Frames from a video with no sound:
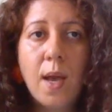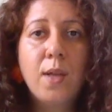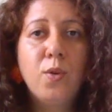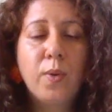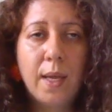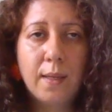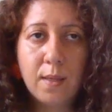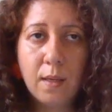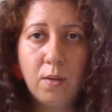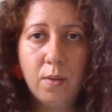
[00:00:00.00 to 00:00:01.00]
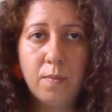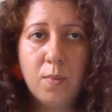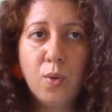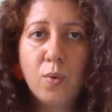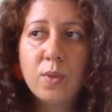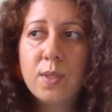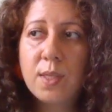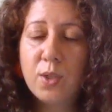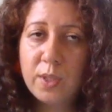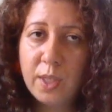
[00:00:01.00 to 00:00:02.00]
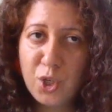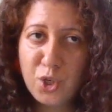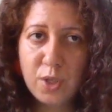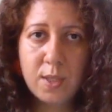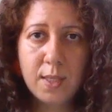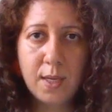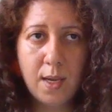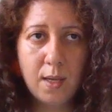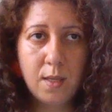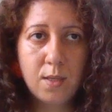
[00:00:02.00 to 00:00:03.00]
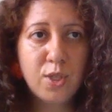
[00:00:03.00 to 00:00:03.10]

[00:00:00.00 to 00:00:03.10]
And you can tell them, you're going to see your teacher today.